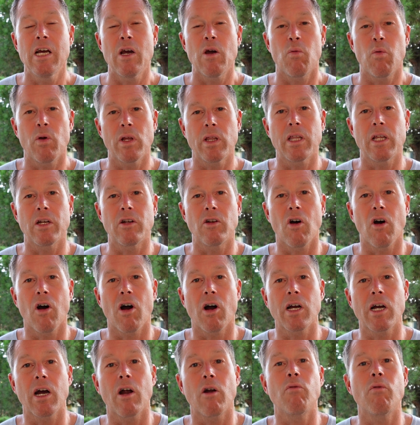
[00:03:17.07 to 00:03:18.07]
with the
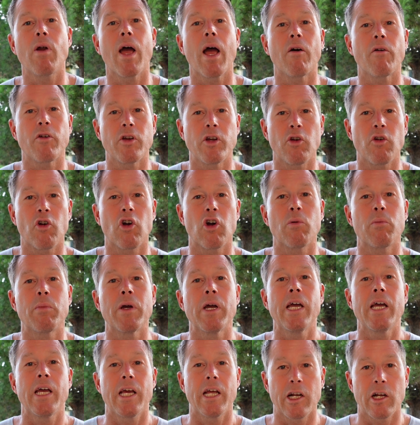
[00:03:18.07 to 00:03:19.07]
dog around Europe,
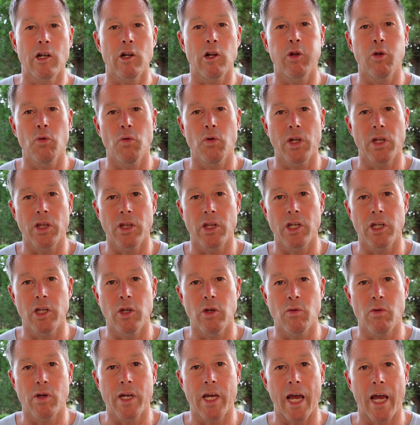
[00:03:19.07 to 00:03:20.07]
including the
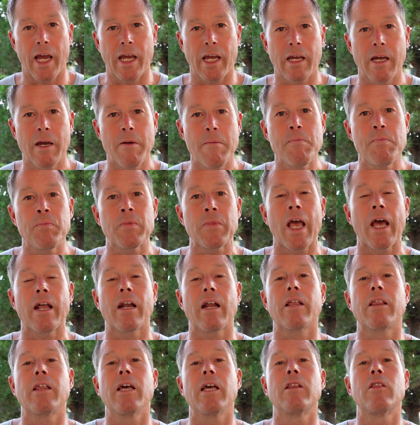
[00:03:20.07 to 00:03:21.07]
UK. And
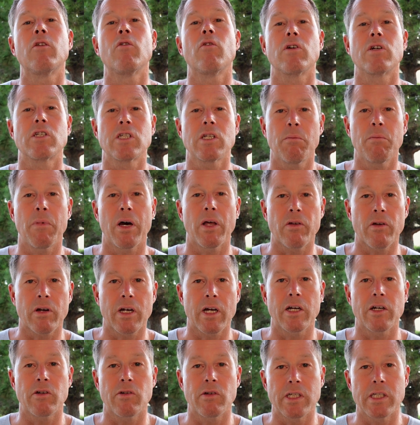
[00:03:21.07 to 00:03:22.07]
I think there are some other
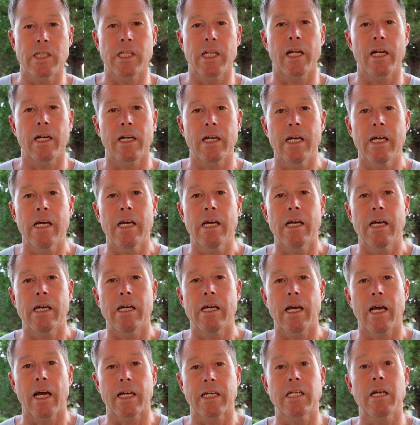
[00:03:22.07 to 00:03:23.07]
countries that
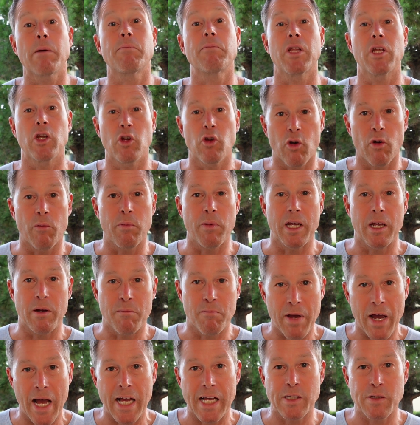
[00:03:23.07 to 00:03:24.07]
accept the European
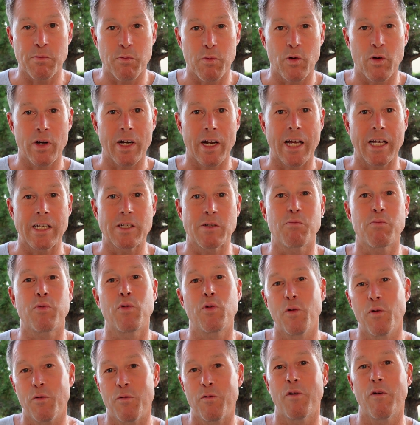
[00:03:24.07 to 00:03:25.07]
passport as
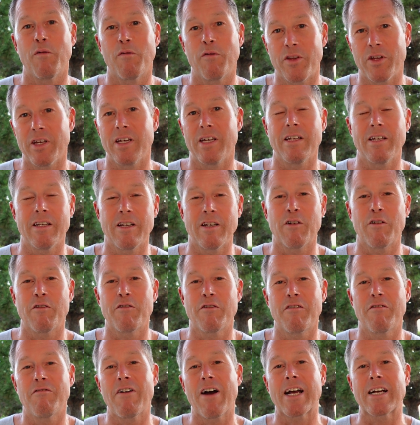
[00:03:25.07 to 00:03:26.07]
proof of the
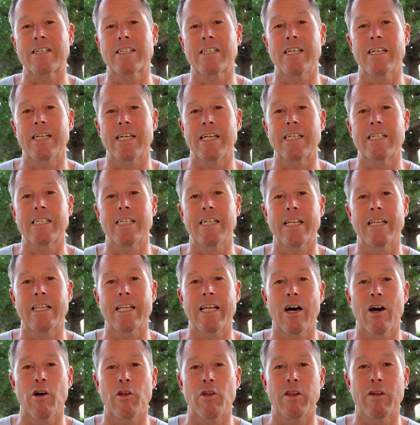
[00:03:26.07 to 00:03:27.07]
vaccination and the
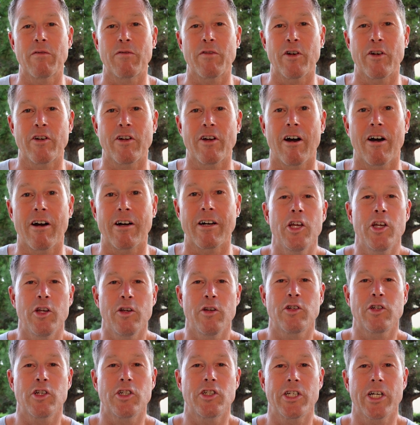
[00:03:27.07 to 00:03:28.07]
health of your dog. You
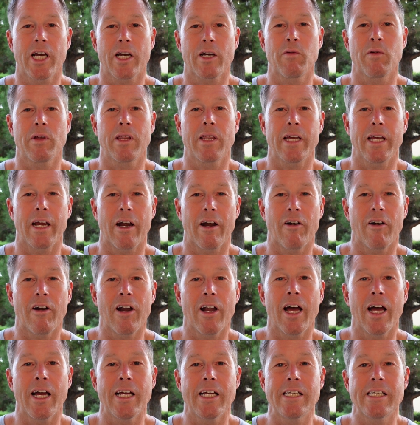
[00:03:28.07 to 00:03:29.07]
should check with the
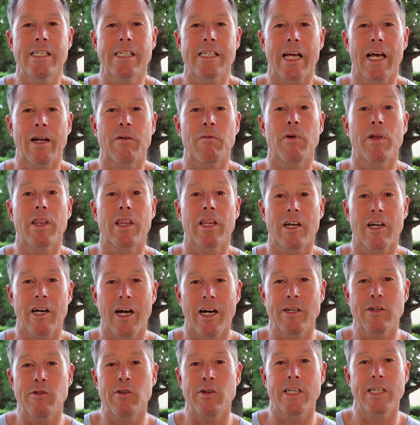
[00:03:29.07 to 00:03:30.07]
airlines and with the
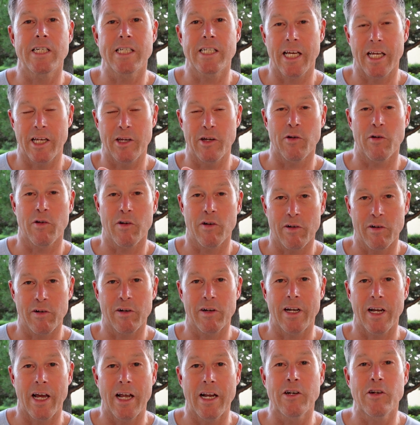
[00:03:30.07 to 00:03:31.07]
countries that you're
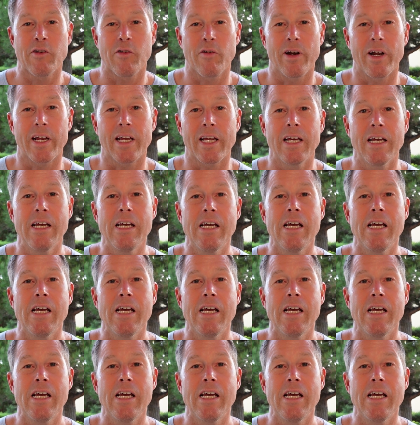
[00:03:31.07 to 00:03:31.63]
entering